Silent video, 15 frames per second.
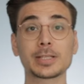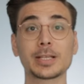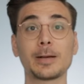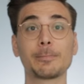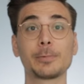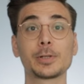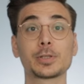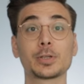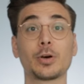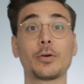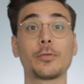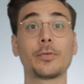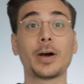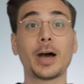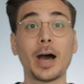examples
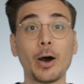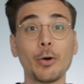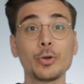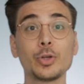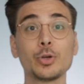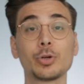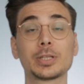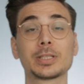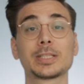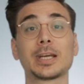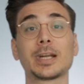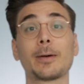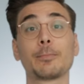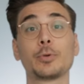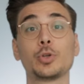of how you could
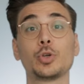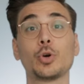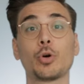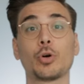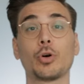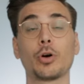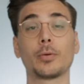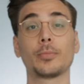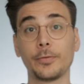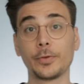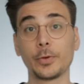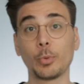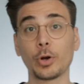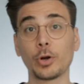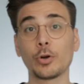set up your core. If
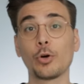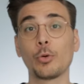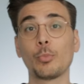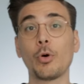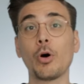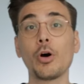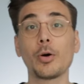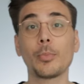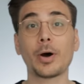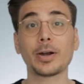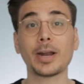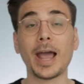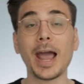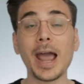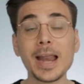you want to know more
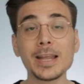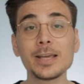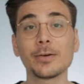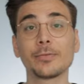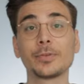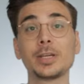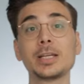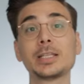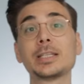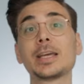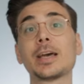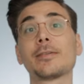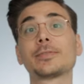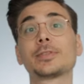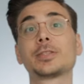about any of the E T
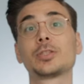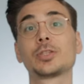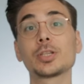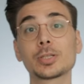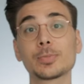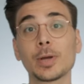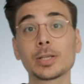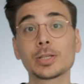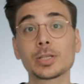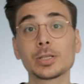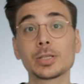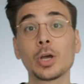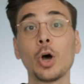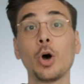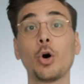Fs just
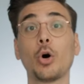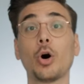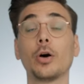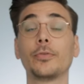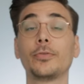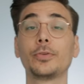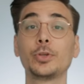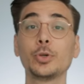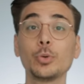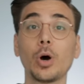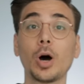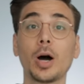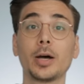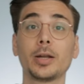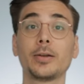mentioned, or if you
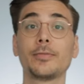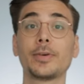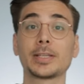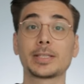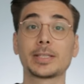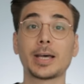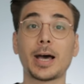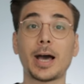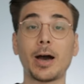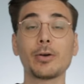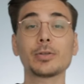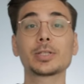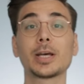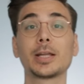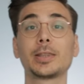are an investor
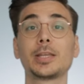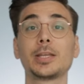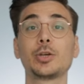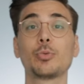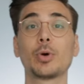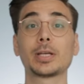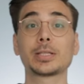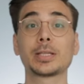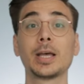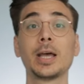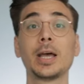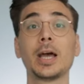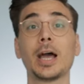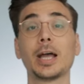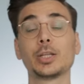outside the U S
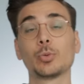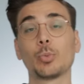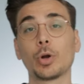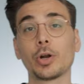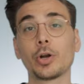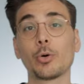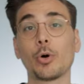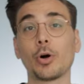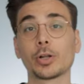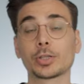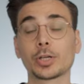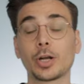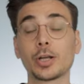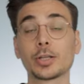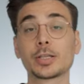and you want to know
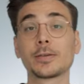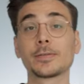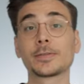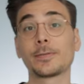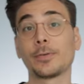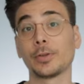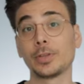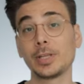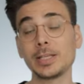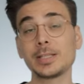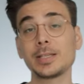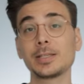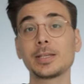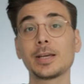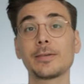alternatives for these
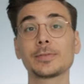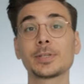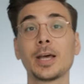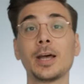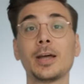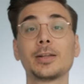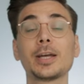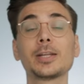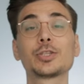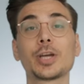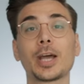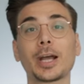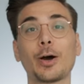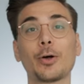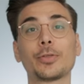E T Fs, then
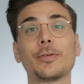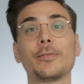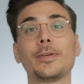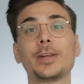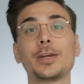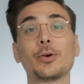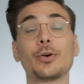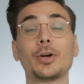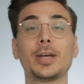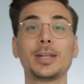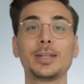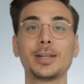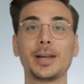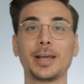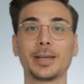check out the video
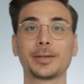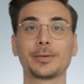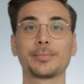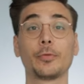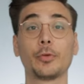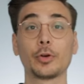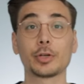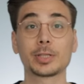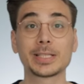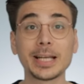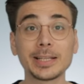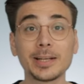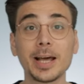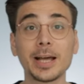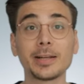in the link. For your
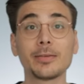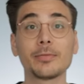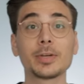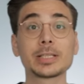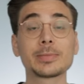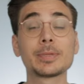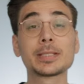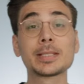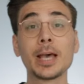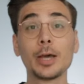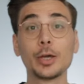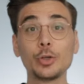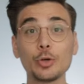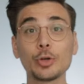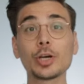satellite investments,
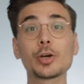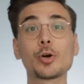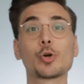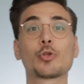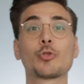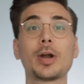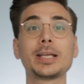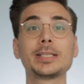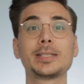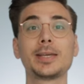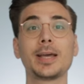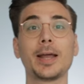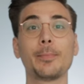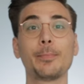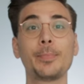you can go
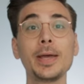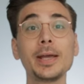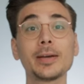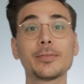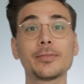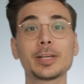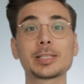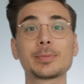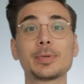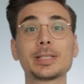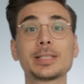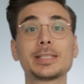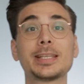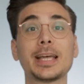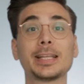crazy and pick
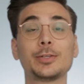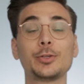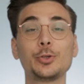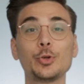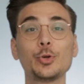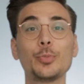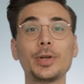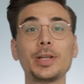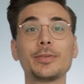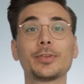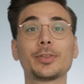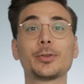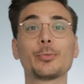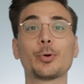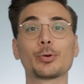investments that you believe
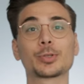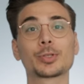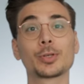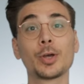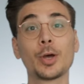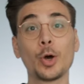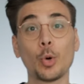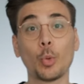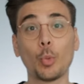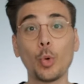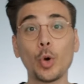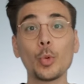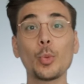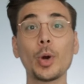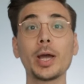in the most.
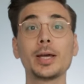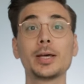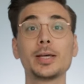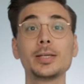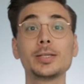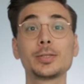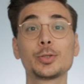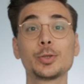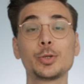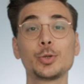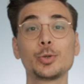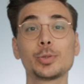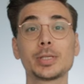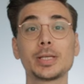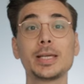One way is to
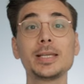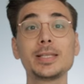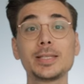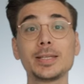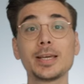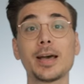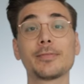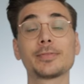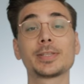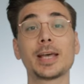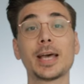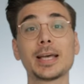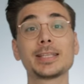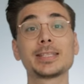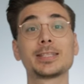use E T Fs
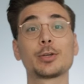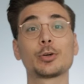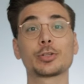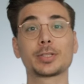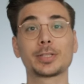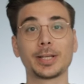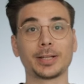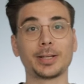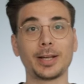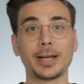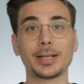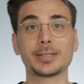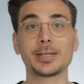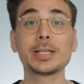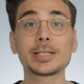as your
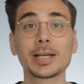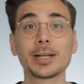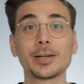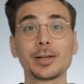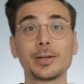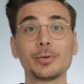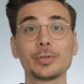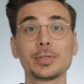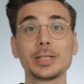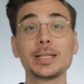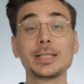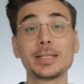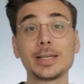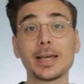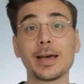satellites. These can include E
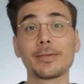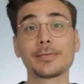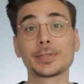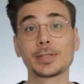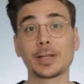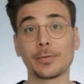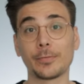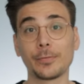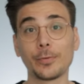T Fs that